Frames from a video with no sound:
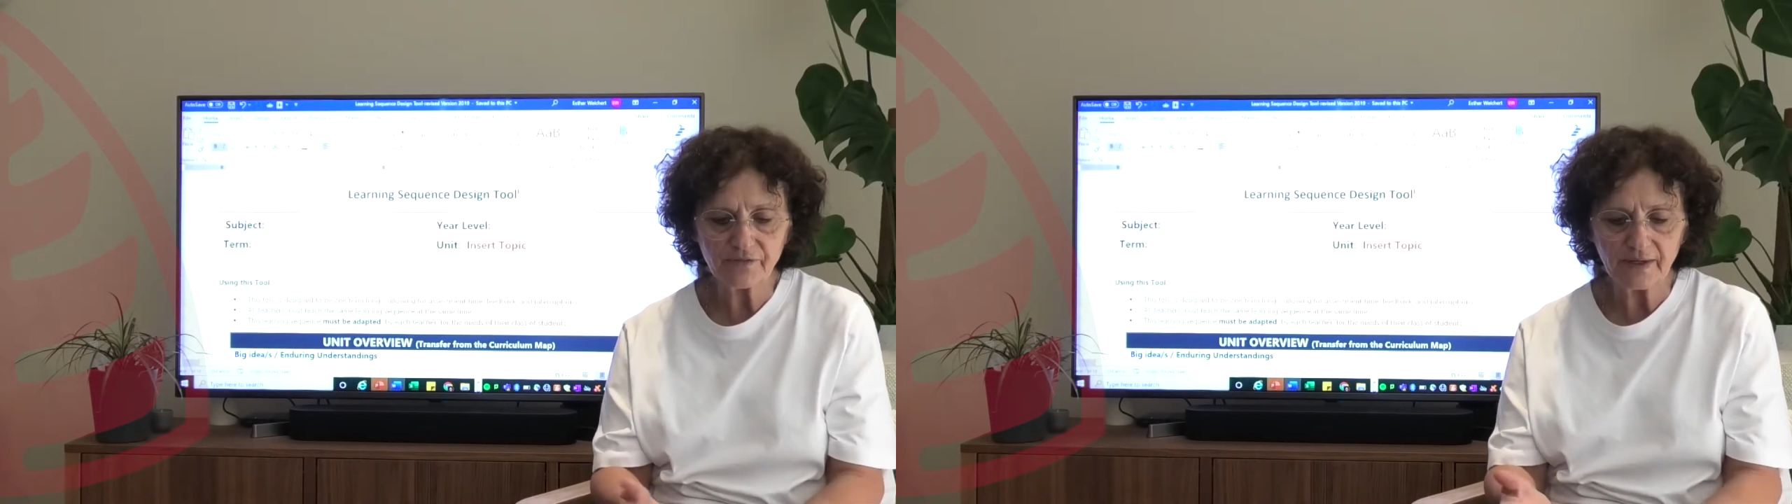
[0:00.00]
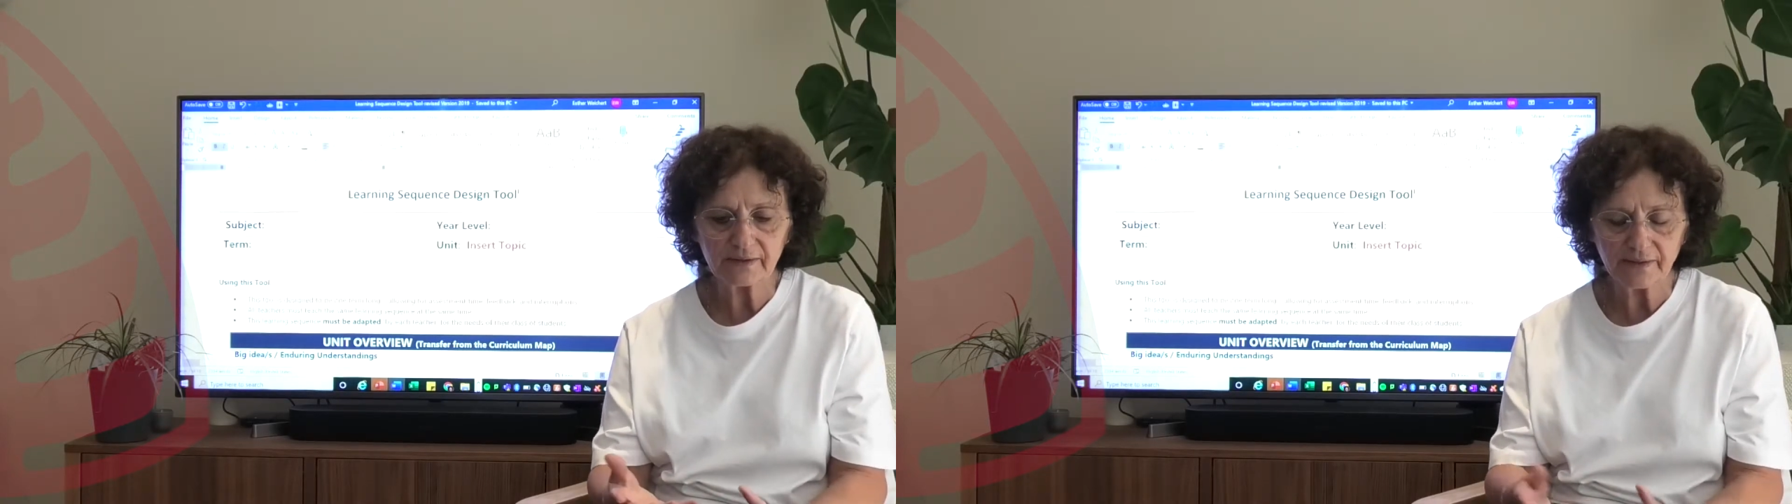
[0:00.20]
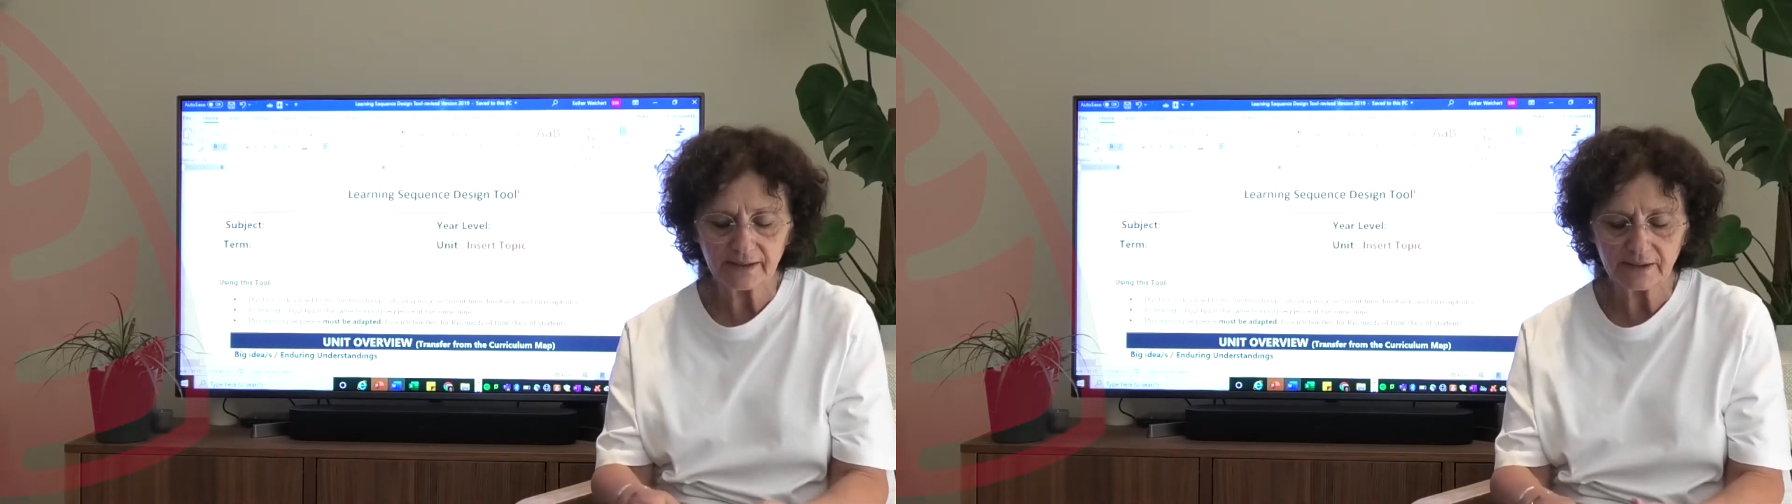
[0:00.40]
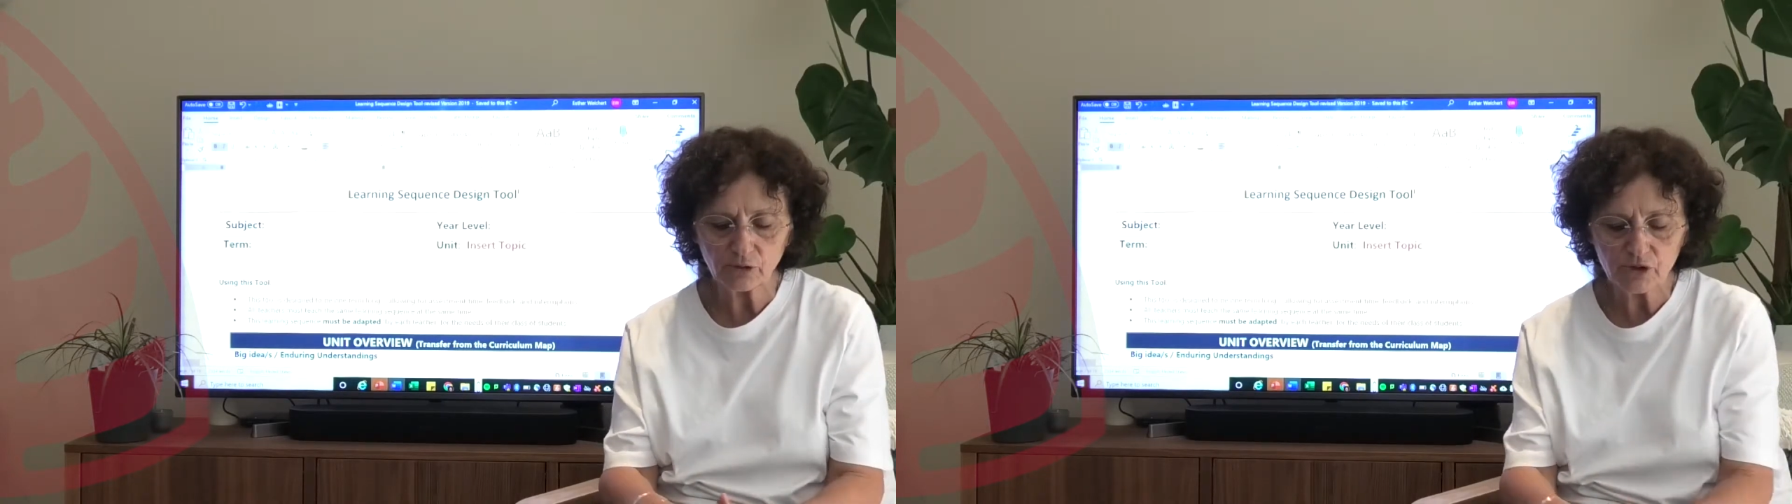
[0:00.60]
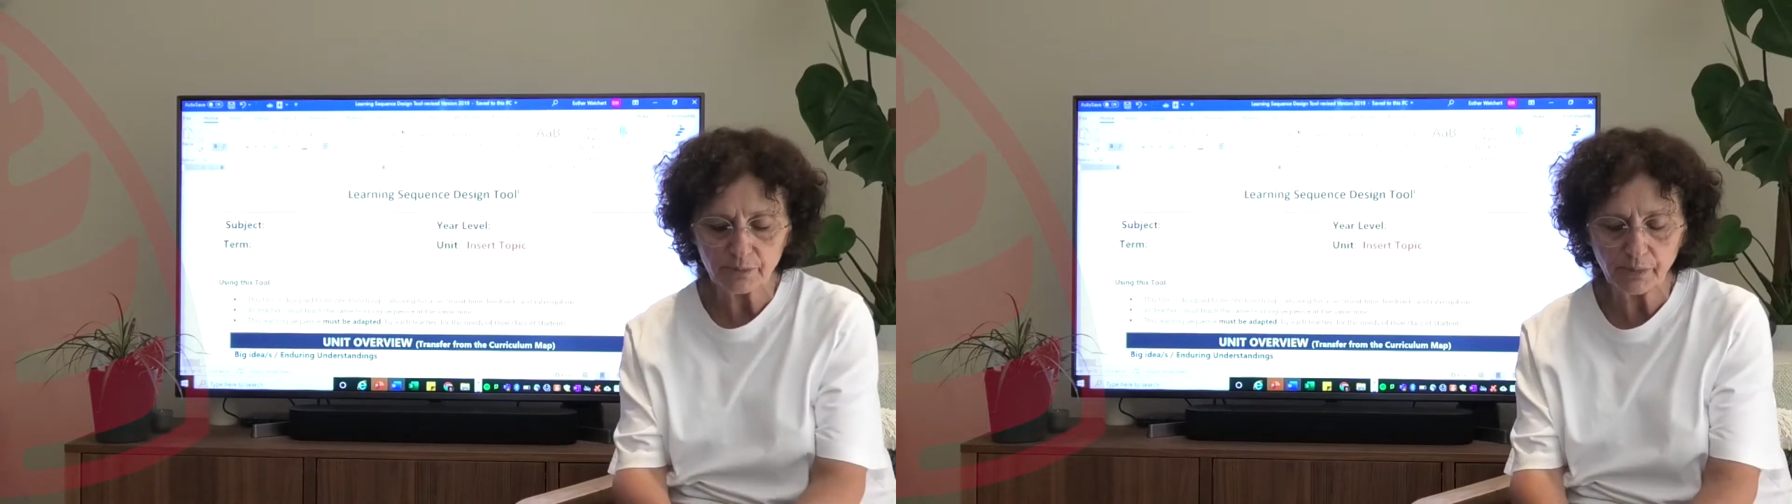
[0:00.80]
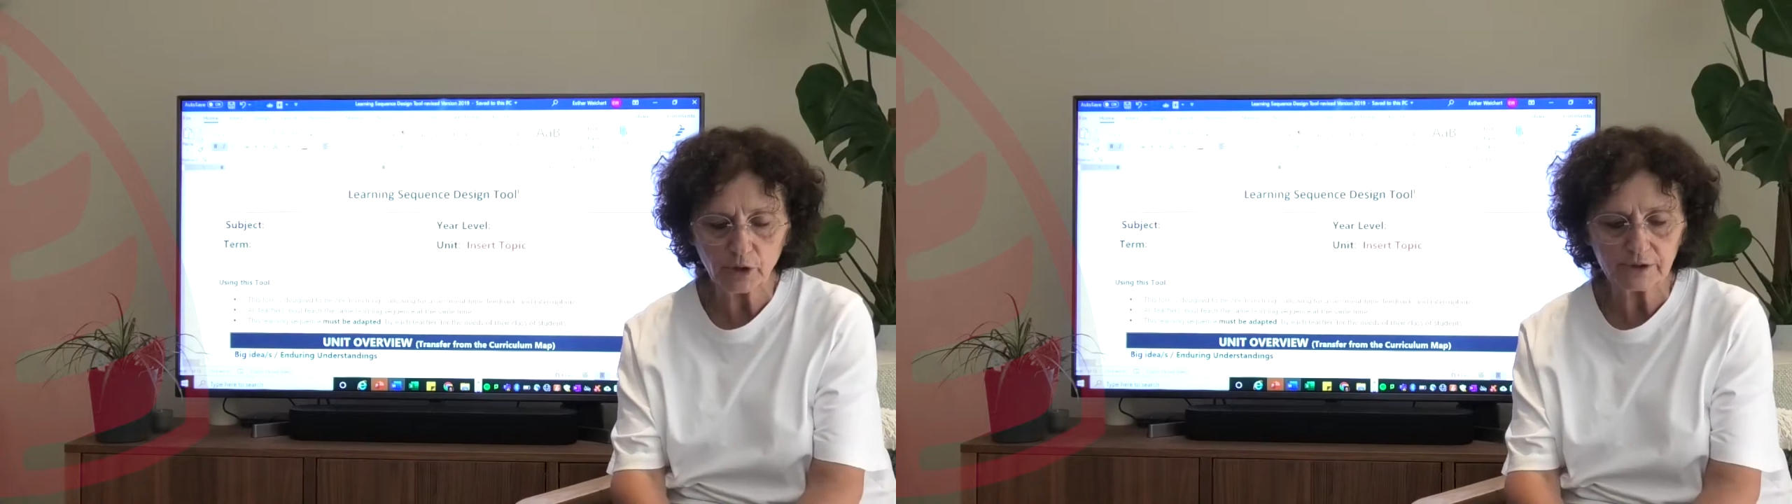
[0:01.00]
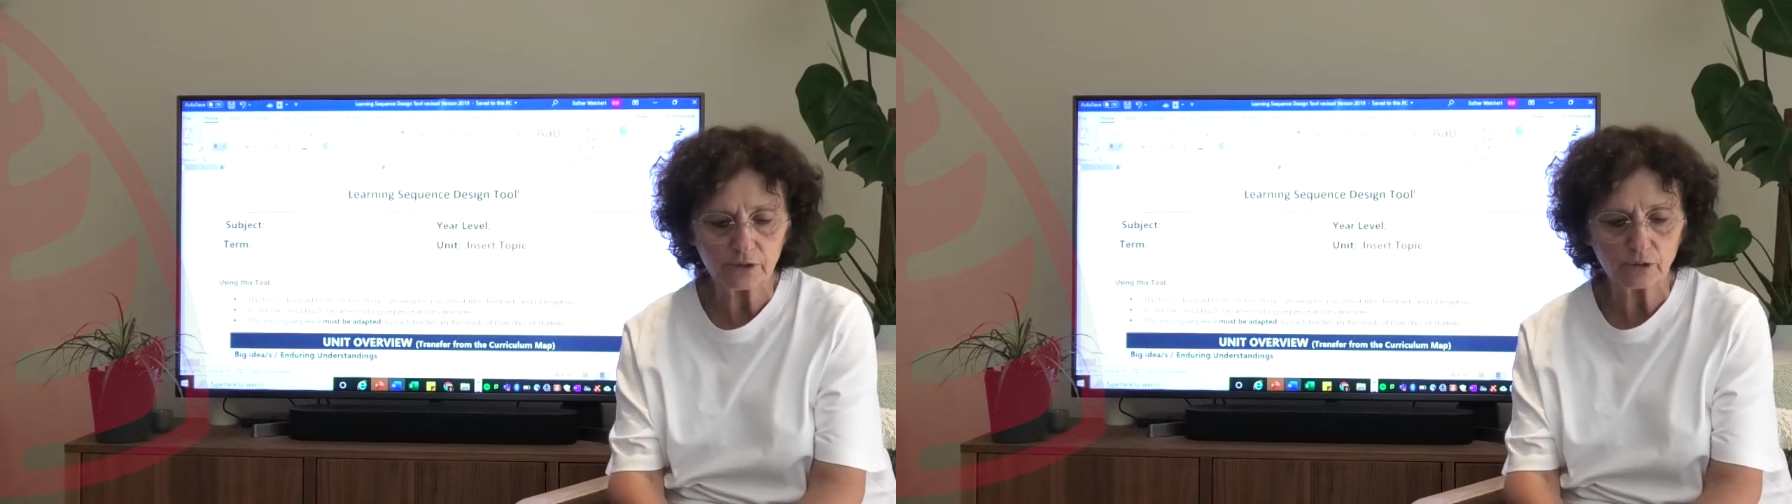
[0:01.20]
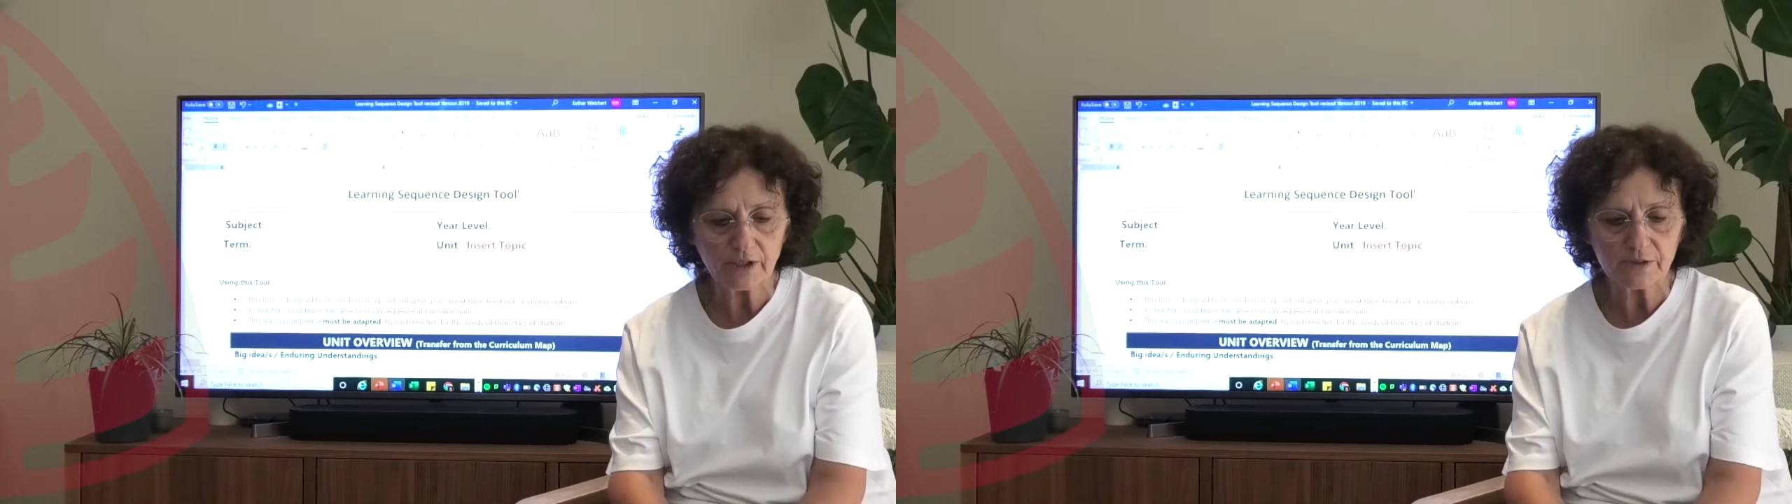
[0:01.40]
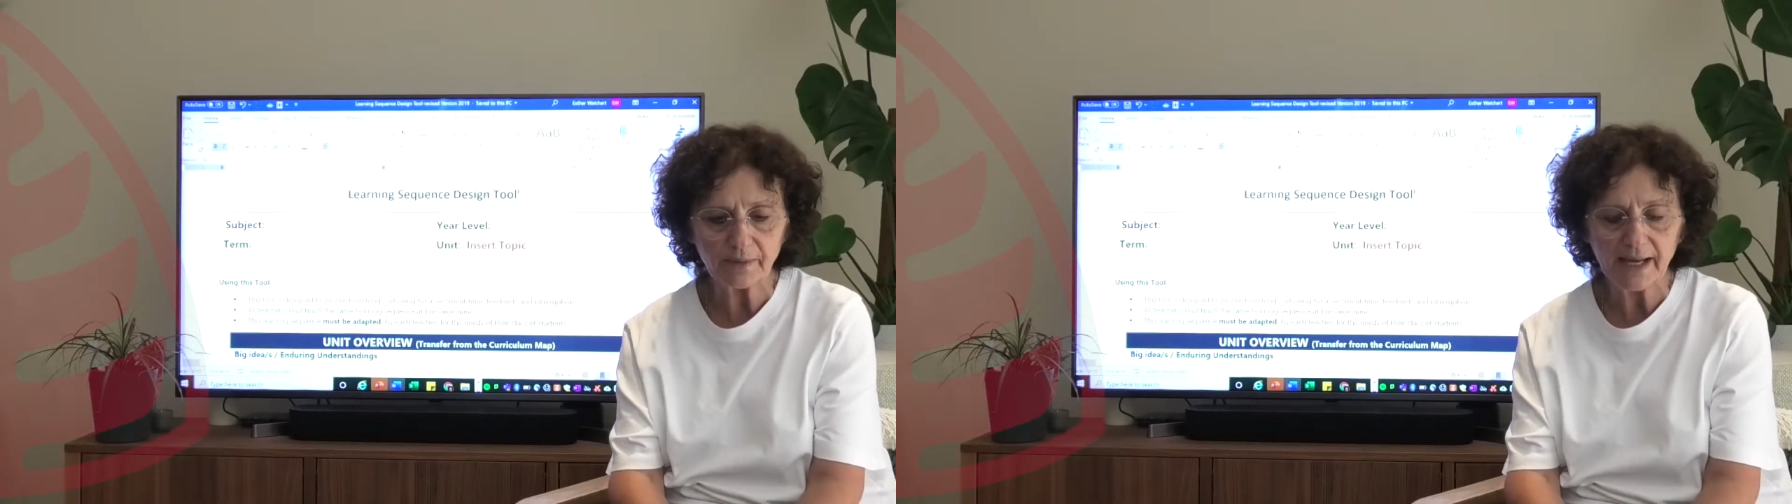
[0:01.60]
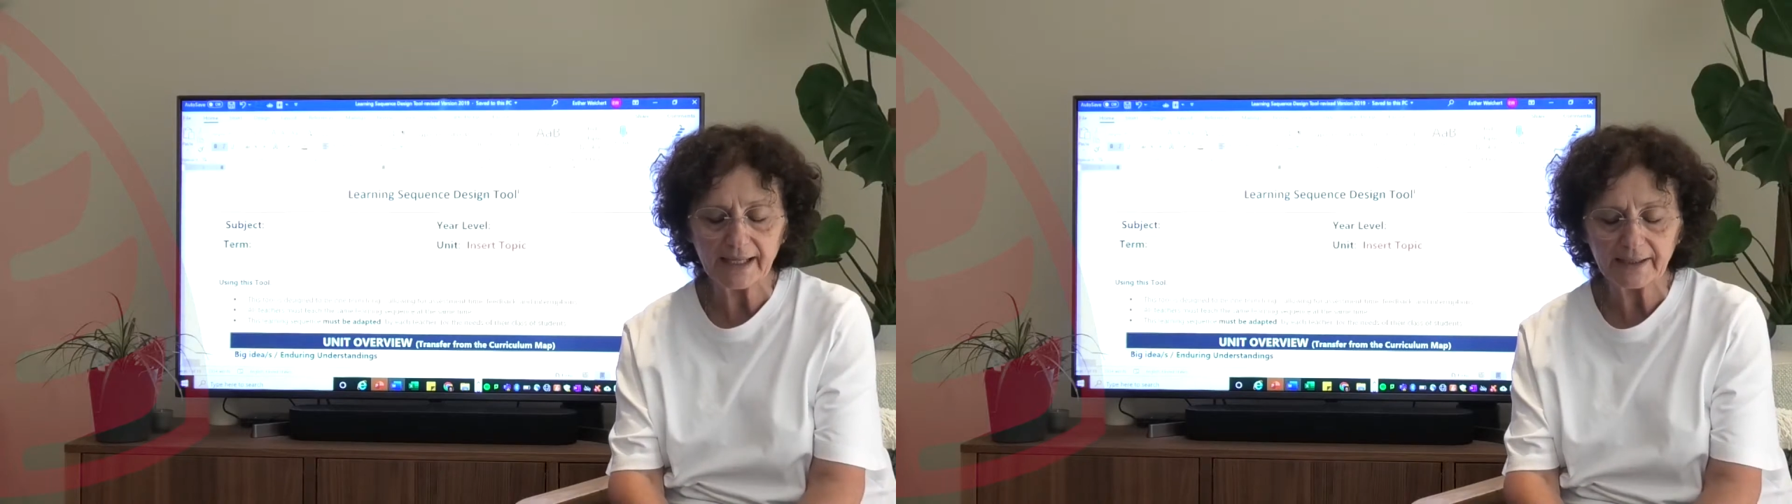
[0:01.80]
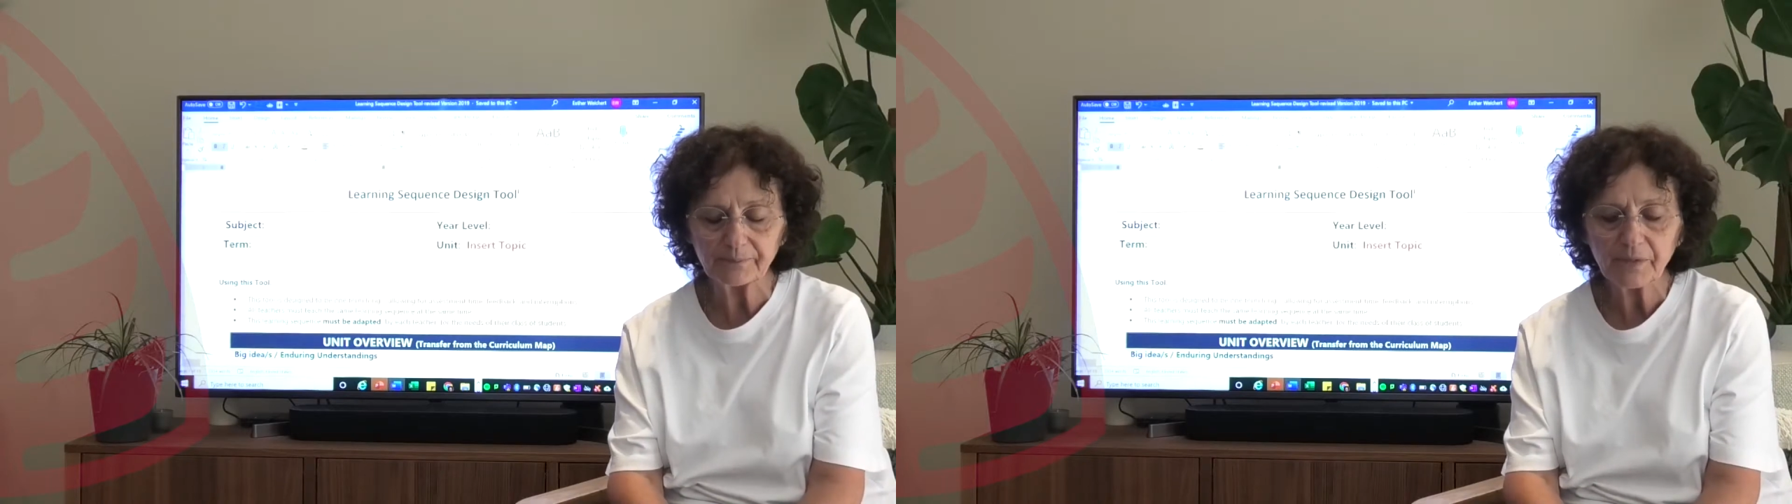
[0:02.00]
felt that it was important to explain.